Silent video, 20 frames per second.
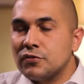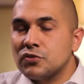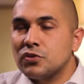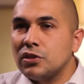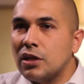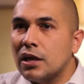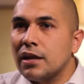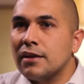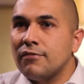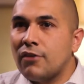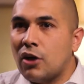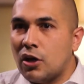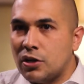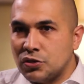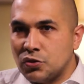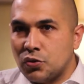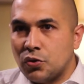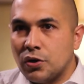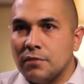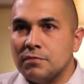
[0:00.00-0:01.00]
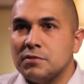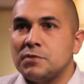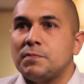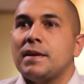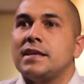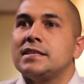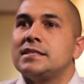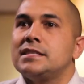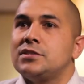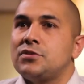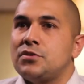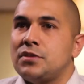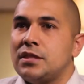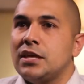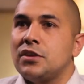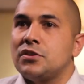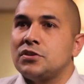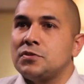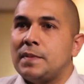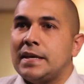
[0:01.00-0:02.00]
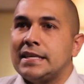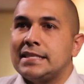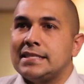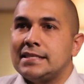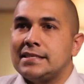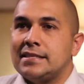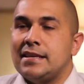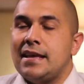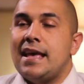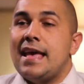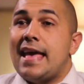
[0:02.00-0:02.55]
So a lot of auditorium spaces or theater spaces